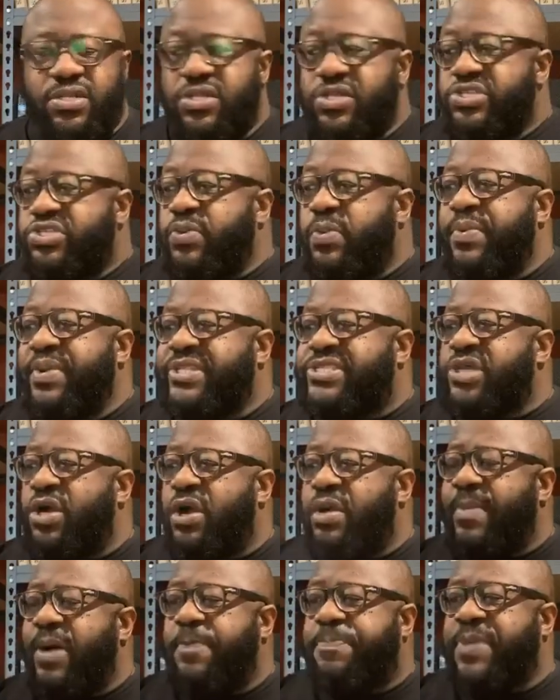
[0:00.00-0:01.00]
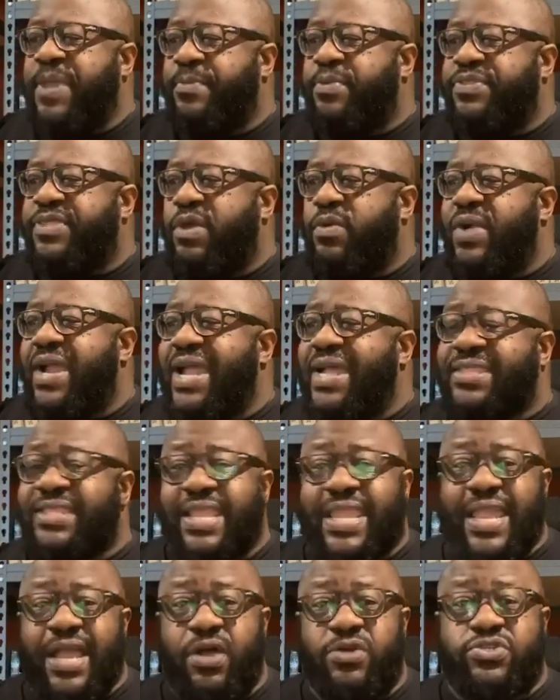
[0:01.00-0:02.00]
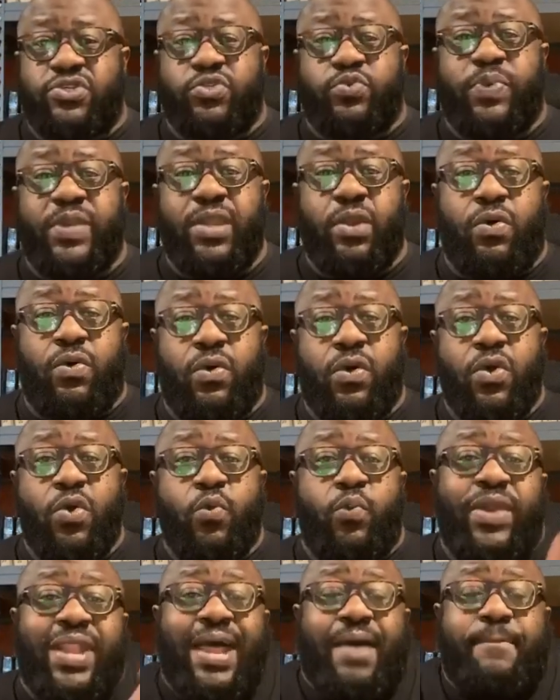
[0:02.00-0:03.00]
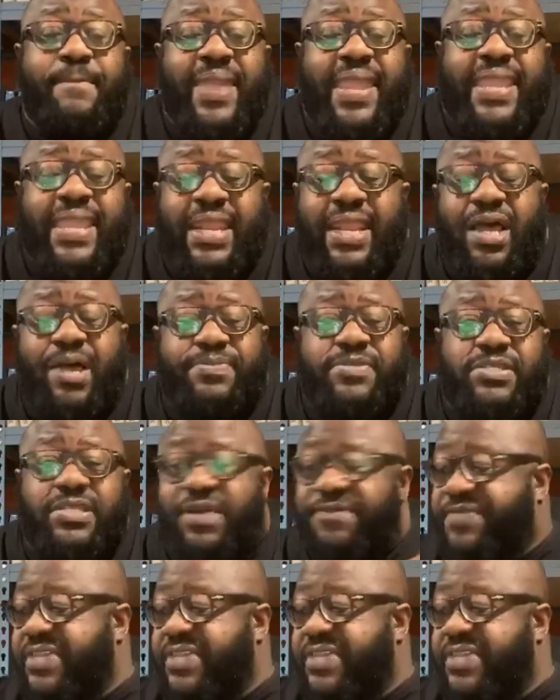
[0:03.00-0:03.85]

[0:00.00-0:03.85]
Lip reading: So when we talk about people that were at the councils, we're not making up stuff.